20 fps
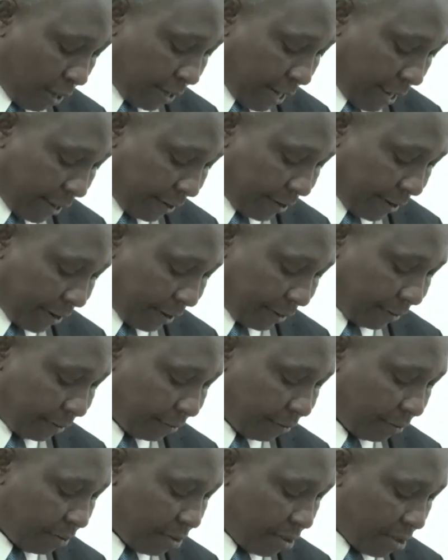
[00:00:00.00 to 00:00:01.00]
naira.
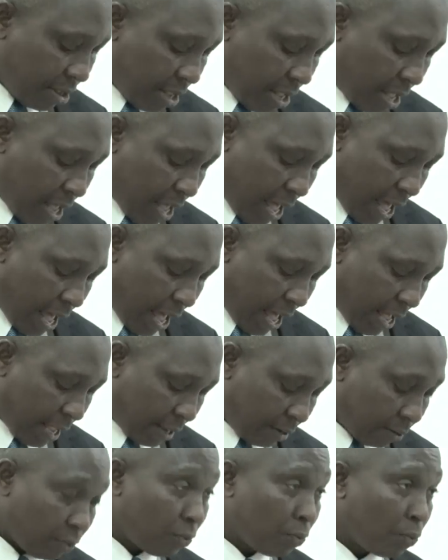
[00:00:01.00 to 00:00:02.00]

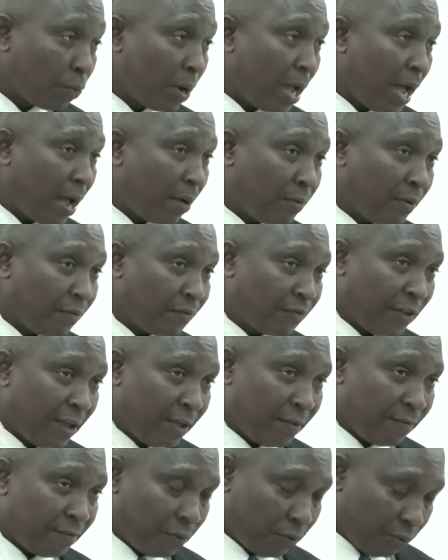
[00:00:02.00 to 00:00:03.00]
And we have the
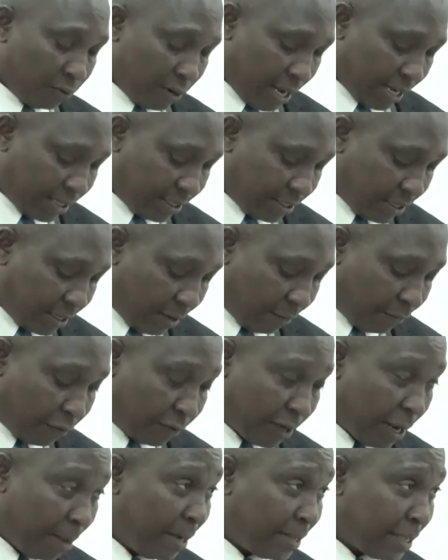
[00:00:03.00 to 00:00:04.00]
firm view that the
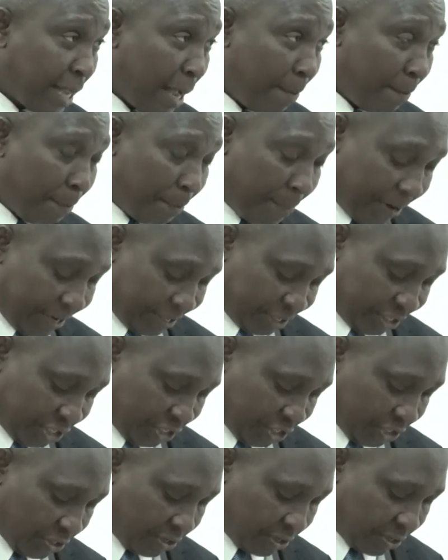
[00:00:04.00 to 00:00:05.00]
fundamental
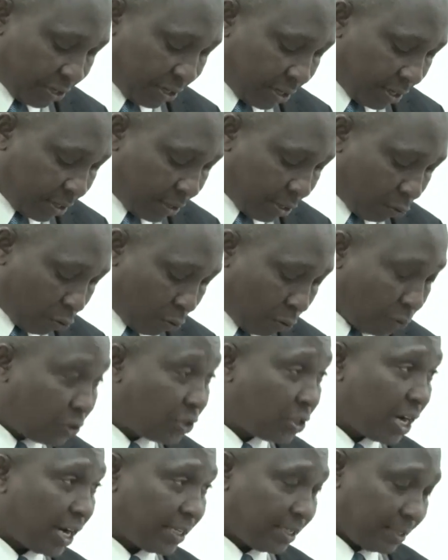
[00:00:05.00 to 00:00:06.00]
breach in the
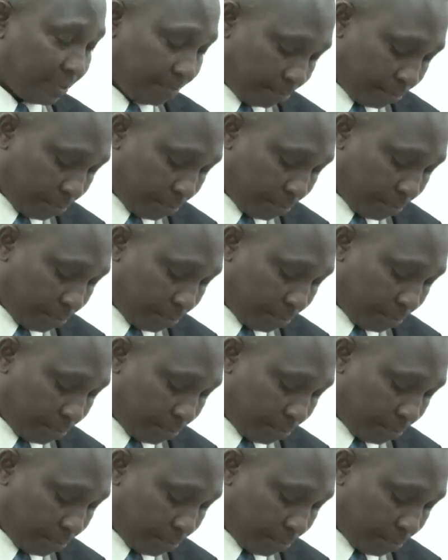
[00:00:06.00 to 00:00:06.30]
contract